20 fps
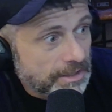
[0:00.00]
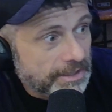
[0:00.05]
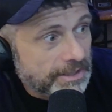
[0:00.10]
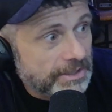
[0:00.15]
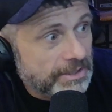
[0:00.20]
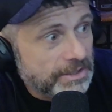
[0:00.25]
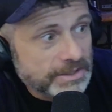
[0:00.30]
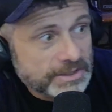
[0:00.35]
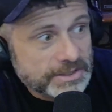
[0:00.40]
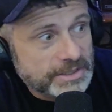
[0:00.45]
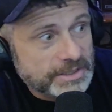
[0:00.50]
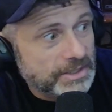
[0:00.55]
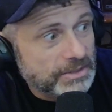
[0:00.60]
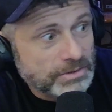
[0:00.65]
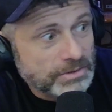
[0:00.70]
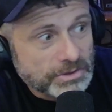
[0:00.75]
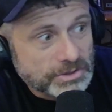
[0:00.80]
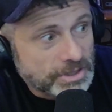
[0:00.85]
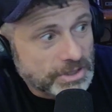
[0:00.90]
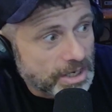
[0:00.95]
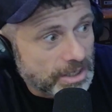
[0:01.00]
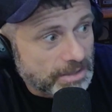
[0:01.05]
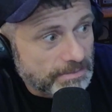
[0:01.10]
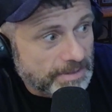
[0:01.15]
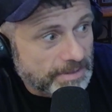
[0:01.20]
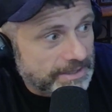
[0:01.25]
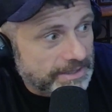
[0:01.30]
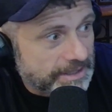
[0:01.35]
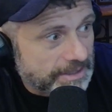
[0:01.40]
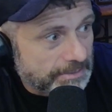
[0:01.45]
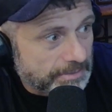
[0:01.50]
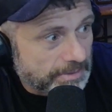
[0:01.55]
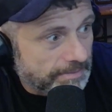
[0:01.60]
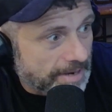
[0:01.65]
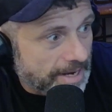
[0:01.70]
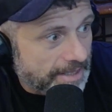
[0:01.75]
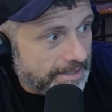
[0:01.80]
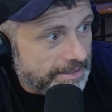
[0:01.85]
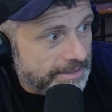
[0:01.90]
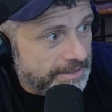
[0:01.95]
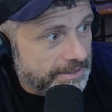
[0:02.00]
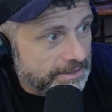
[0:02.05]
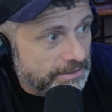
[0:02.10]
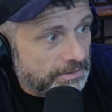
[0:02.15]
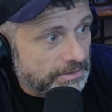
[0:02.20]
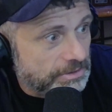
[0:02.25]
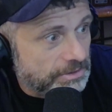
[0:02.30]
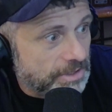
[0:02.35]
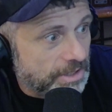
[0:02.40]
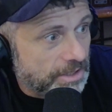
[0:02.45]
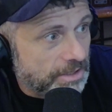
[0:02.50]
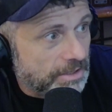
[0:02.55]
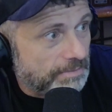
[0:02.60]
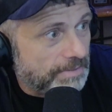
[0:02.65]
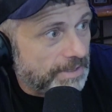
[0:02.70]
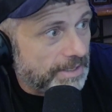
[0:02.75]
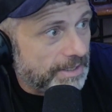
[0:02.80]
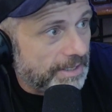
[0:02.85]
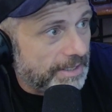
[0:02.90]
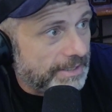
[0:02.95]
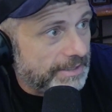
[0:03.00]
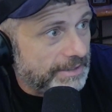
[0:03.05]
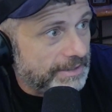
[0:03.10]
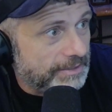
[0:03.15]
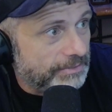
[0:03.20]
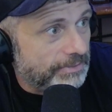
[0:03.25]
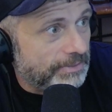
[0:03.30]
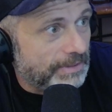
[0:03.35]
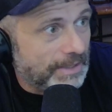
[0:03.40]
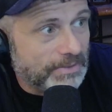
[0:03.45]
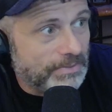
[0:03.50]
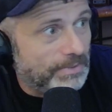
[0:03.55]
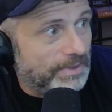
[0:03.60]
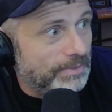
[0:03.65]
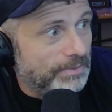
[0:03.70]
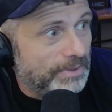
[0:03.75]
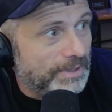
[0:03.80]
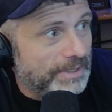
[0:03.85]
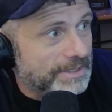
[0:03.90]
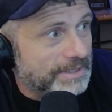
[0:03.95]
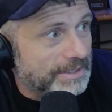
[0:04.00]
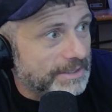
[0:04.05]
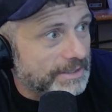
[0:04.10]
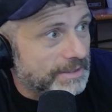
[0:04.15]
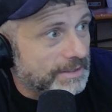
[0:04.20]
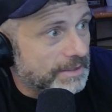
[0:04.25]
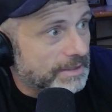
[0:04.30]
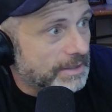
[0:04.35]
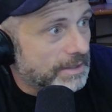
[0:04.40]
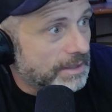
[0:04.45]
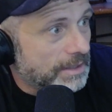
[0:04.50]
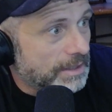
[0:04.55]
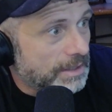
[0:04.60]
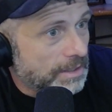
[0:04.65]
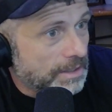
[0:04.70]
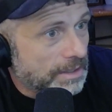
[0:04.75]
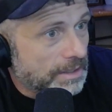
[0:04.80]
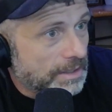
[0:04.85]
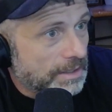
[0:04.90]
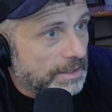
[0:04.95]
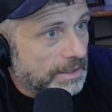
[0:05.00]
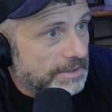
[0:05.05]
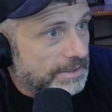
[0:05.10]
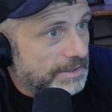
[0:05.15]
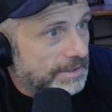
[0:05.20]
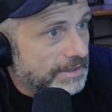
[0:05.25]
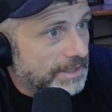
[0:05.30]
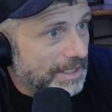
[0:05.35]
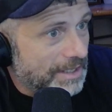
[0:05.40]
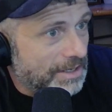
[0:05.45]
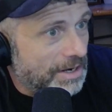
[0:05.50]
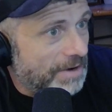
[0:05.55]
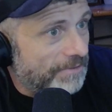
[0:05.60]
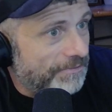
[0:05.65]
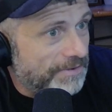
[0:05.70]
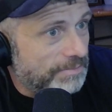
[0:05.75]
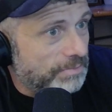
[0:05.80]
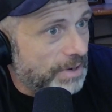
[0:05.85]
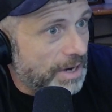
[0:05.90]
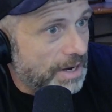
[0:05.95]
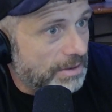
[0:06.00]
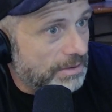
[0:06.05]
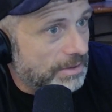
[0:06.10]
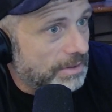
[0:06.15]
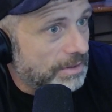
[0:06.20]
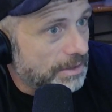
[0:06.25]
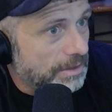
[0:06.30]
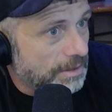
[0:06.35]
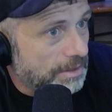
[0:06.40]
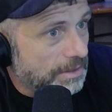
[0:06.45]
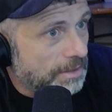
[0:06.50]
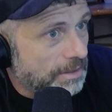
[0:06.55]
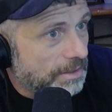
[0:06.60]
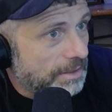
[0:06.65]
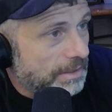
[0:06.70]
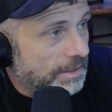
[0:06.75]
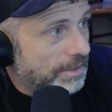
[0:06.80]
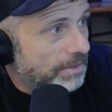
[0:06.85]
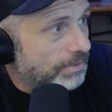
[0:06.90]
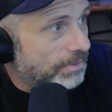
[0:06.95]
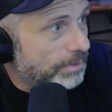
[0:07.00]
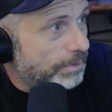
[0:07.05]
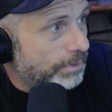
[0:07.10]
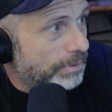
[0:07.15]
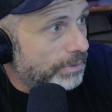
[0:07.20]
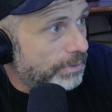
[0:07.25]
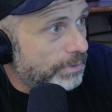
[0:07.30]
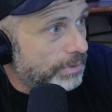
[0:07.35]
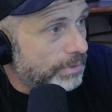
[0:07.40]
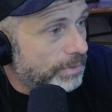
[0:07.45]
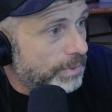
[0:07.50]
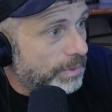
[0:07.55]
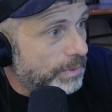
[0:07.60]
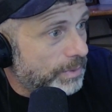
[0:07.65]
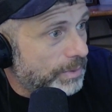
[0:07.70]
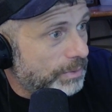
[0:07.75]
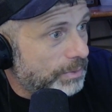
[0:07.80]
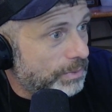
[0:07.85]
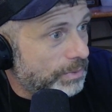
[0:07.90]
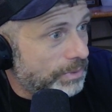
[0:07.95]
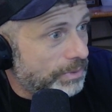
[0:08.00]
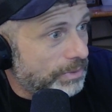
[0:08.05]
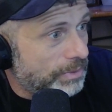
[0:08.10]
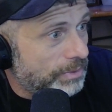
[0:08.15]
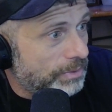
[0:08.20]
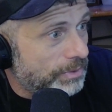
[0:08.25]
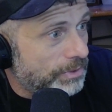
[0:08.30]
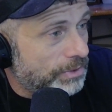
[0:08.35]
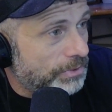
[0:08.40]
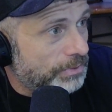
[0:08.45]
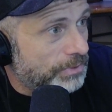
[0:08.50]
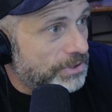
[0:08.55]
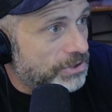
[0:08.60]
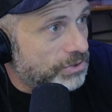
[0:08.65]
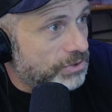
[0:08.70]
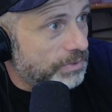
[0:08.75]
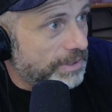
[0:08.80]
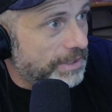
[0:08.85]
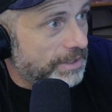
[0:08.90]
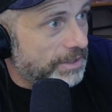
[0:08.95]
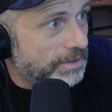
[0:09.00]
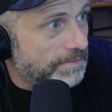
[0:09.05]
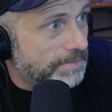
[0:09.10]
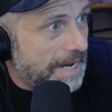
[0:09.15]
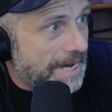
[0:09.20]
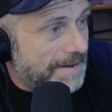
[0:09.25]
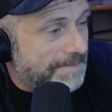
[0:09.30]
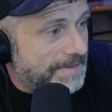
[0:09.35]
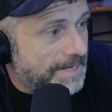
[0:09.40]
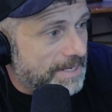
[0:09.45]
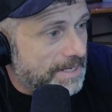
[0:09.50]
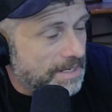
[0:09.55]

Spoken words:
Zero talk about Summer Madness. Zero talk about anything. Like, what is this? Is that Coffee Brown? Like, what, you're retweeting her baby?